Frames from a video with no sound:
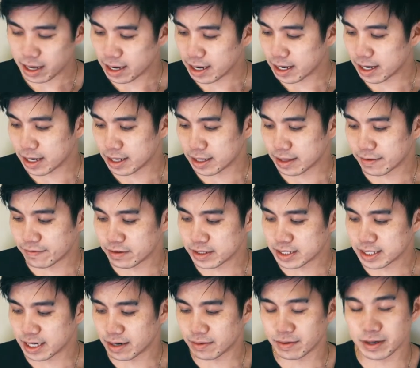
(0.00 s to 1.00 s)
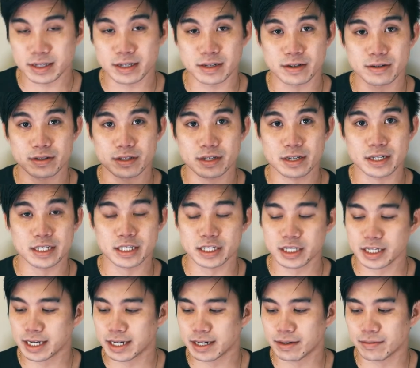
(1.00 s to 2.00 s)
And the first thing I want to do is
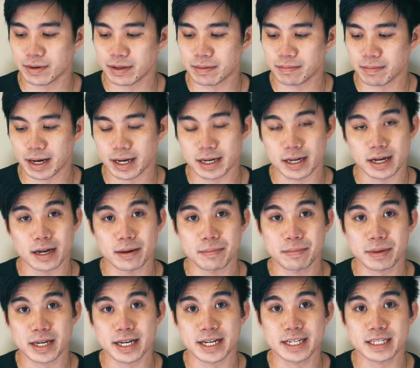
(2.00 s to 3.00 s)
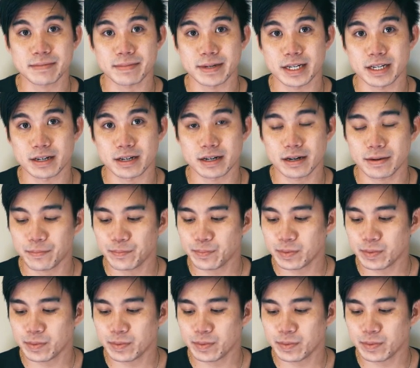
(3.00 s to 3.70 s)
check it with my pH meter